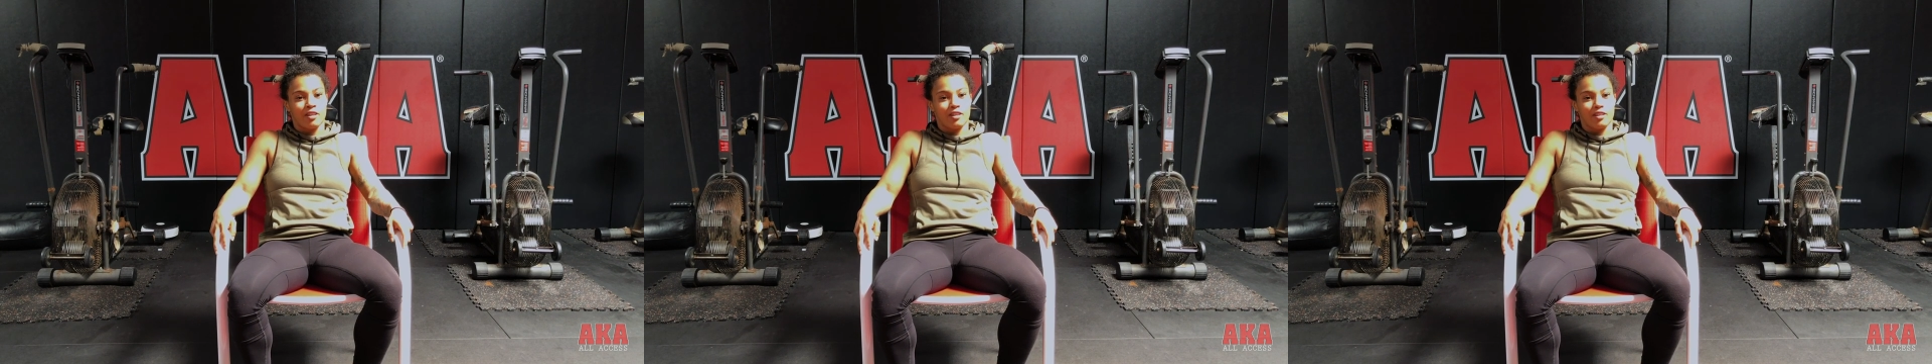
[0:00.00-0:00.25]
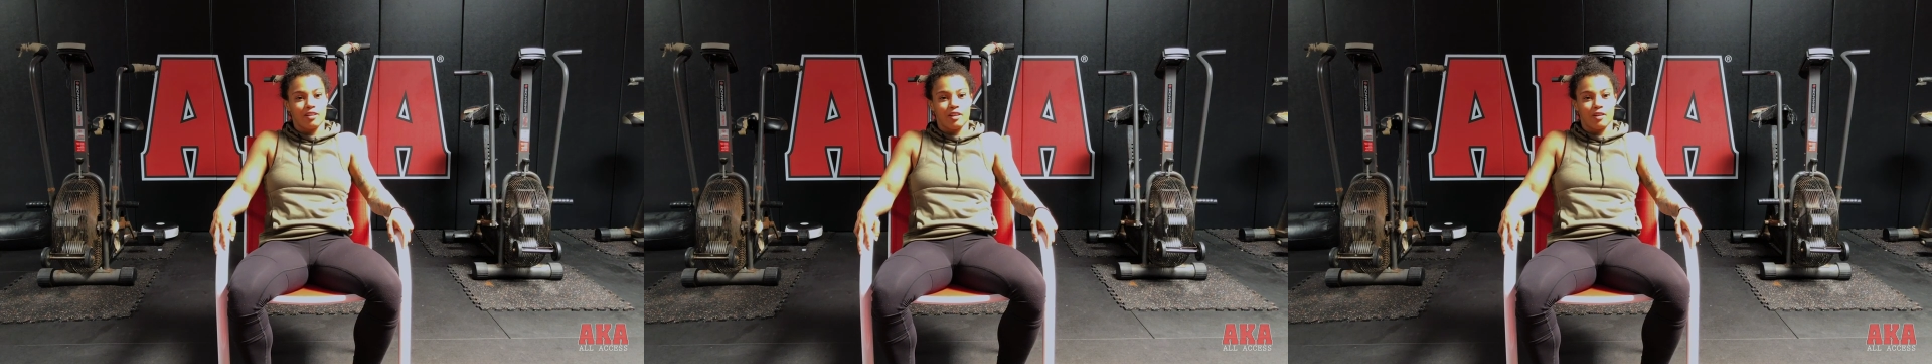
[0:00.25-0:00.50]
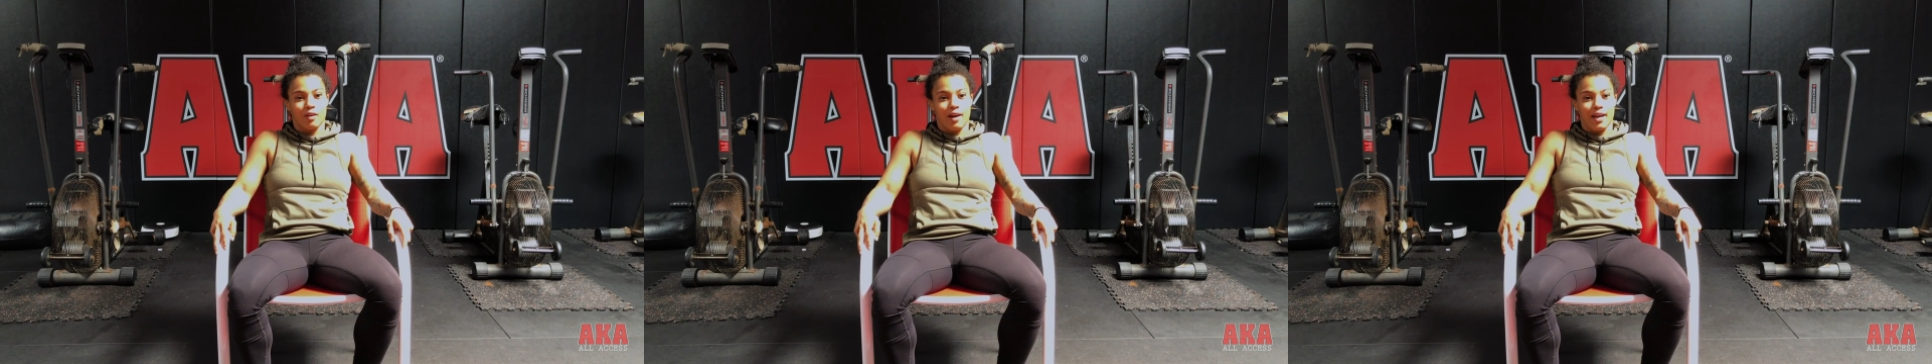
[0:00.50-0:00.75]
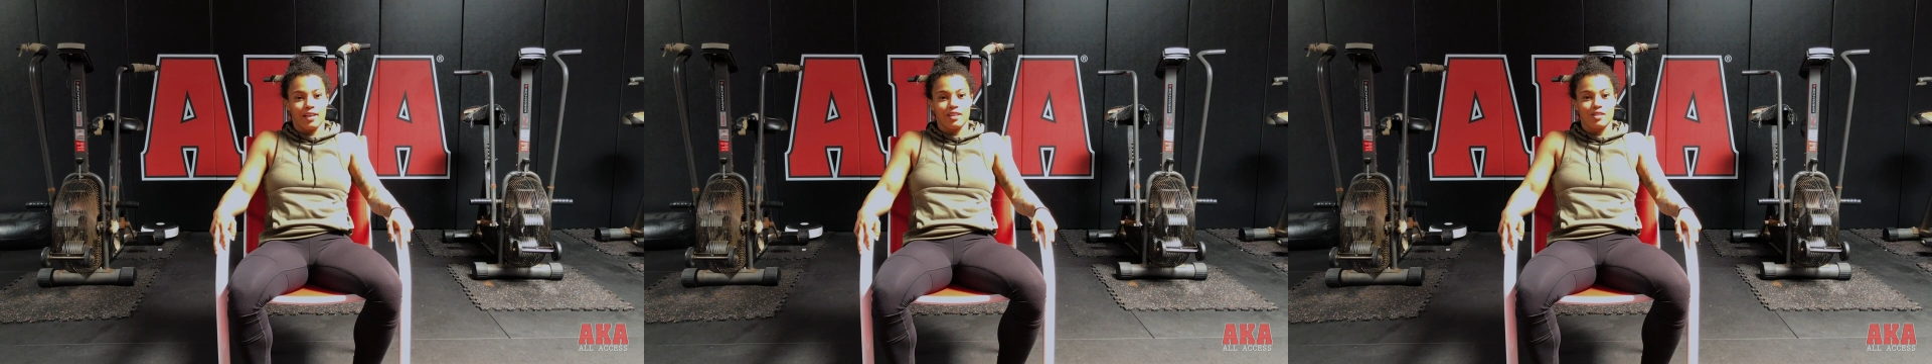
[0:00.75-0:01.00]
Mm-hmm. You know,
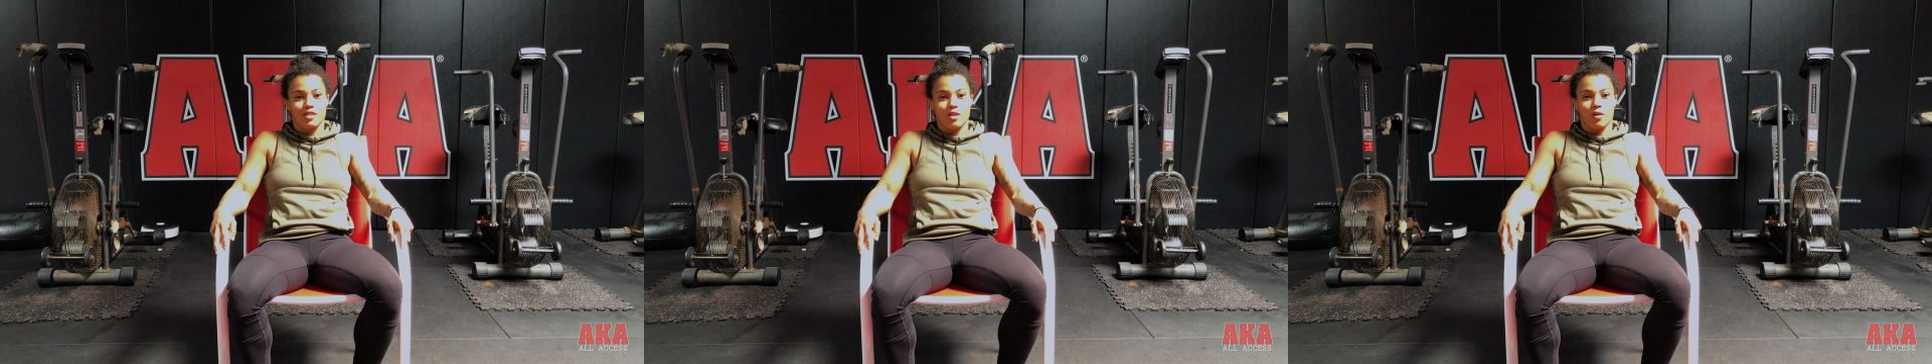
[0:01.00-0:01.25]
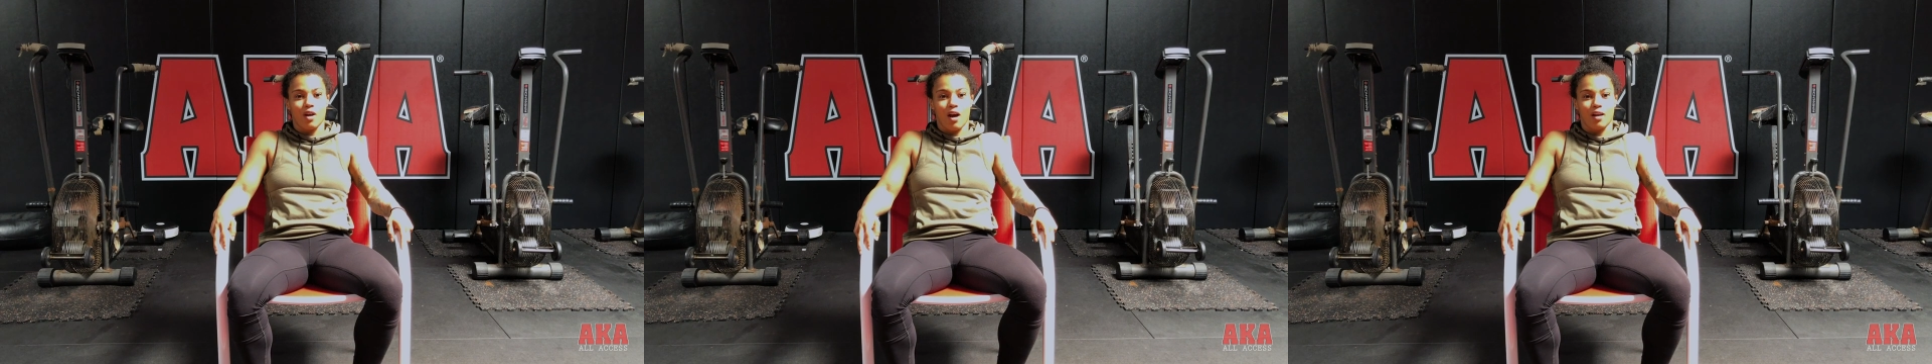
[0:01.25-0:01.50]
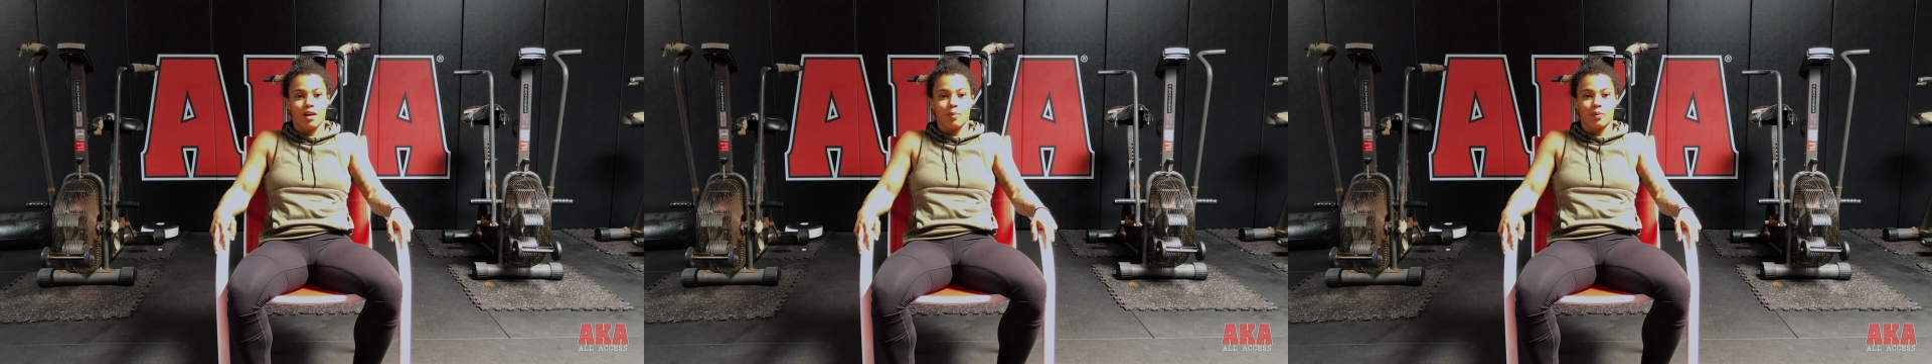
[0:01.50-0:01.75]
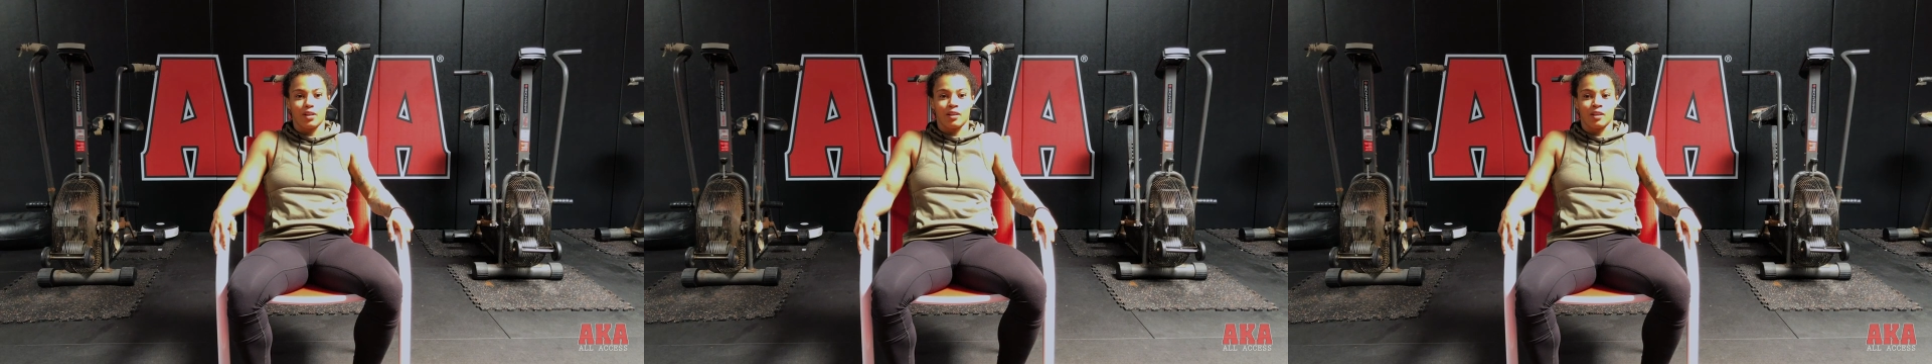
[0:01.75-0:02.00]
I get so caught
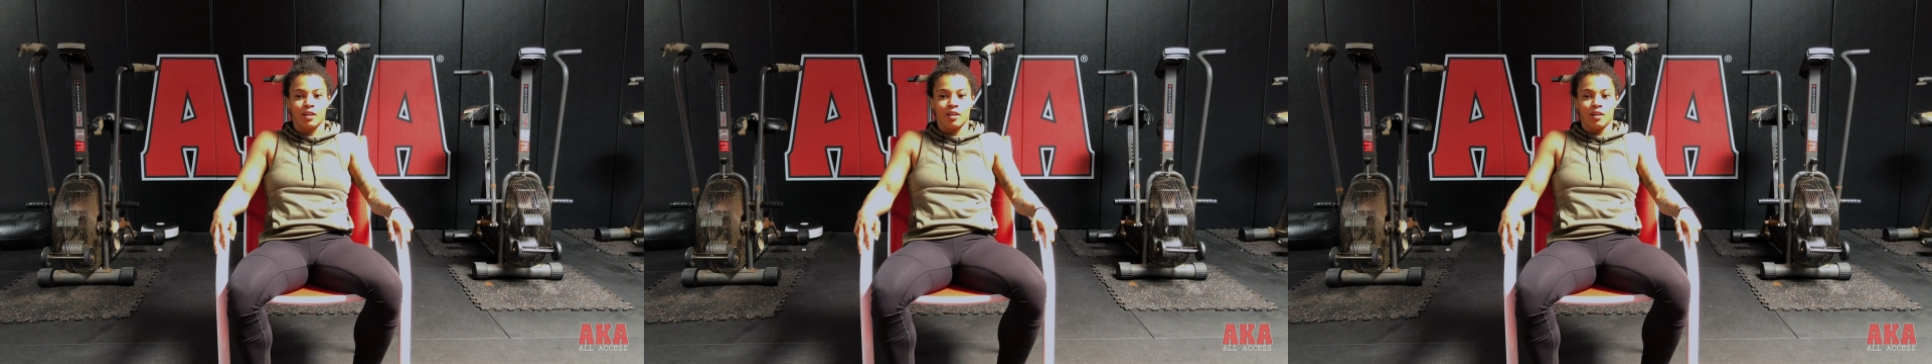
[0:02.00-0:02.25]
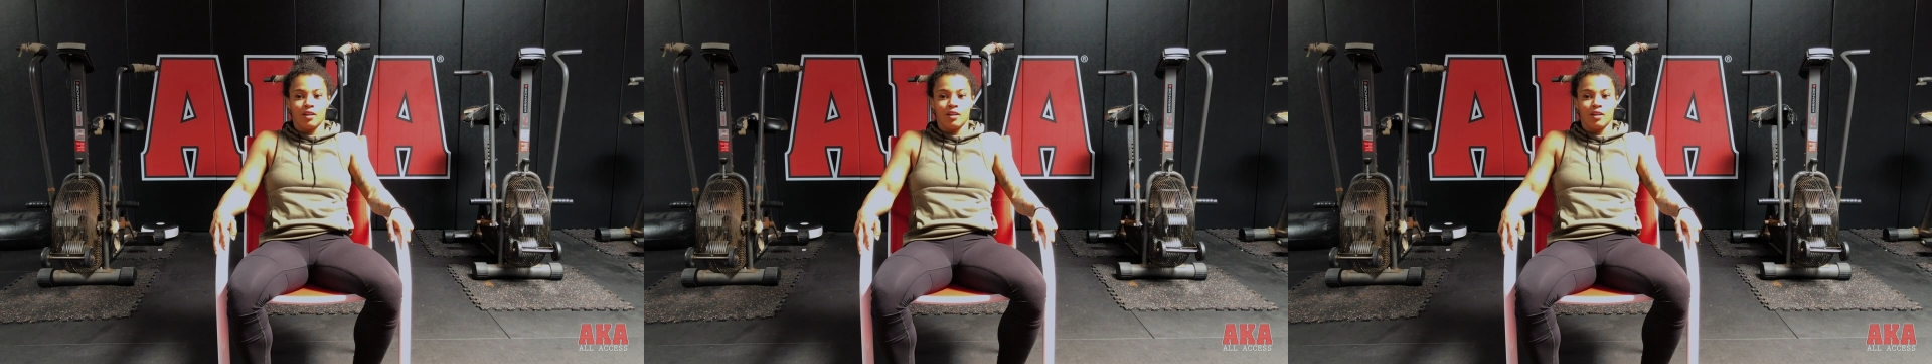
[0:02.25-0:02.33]
up in,